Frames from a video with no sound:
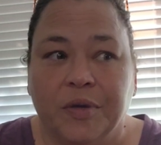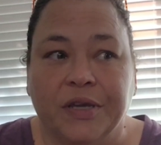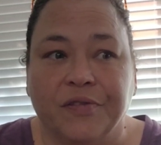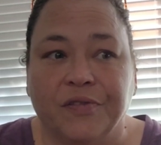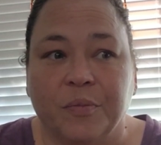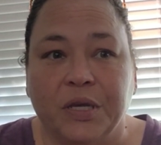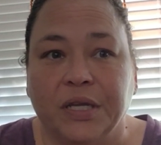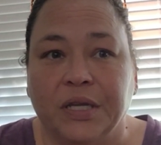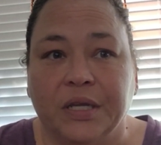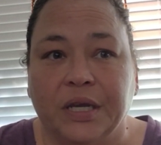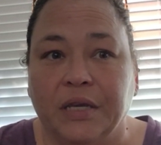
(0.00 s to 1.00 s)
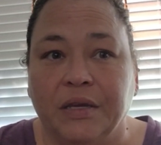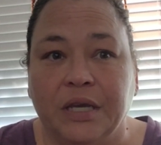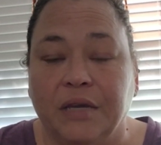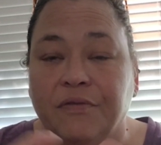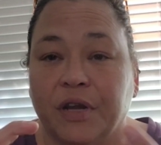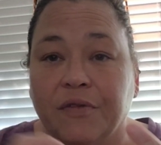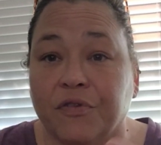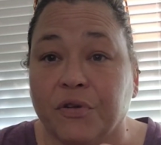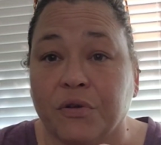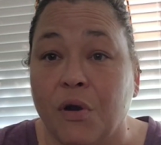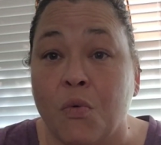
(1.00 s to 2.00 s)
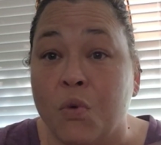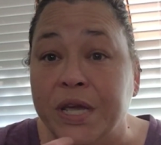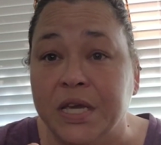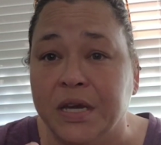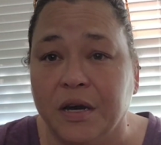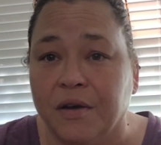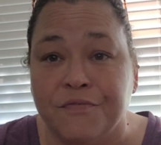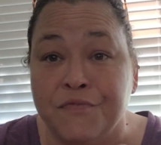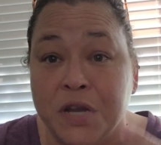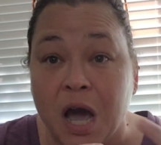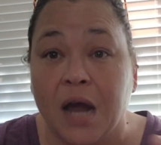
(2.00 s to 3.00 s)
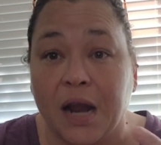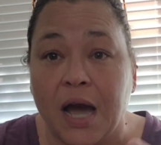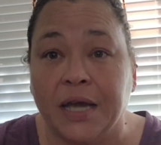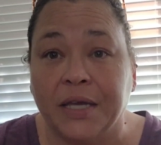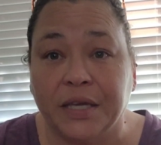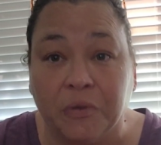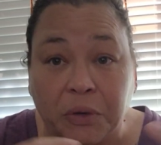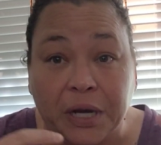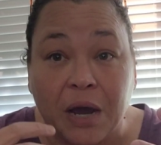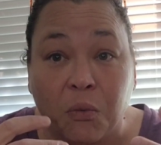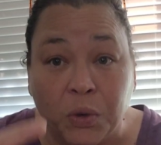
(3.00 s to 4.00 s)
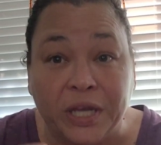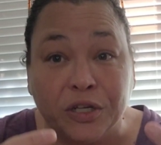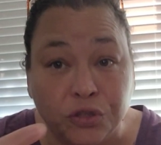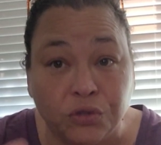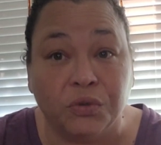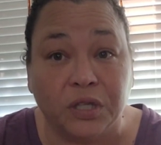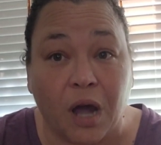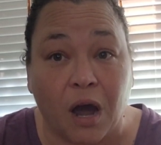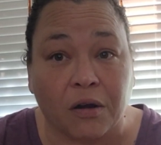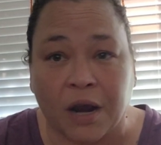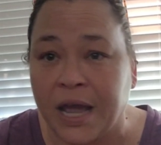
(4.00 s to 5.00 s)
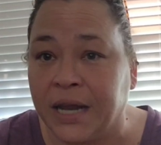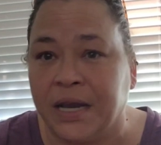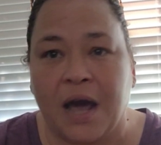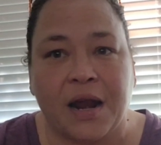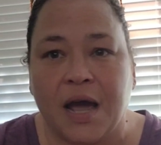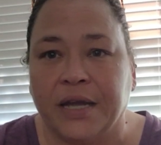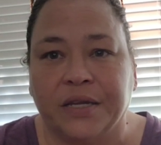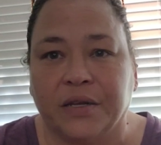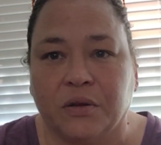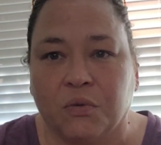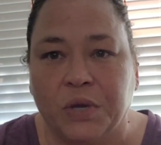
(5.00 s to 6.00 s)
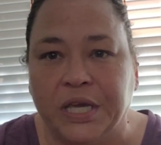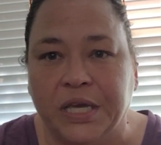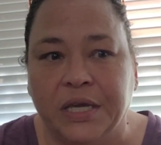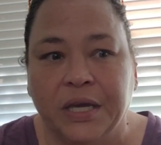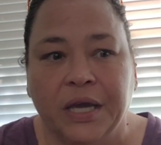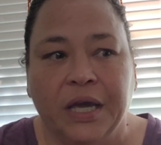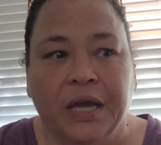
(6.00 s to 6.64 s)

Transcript: Because, I mean, even after a week of not hiking, when I went to the doctor, I had not hiked in a week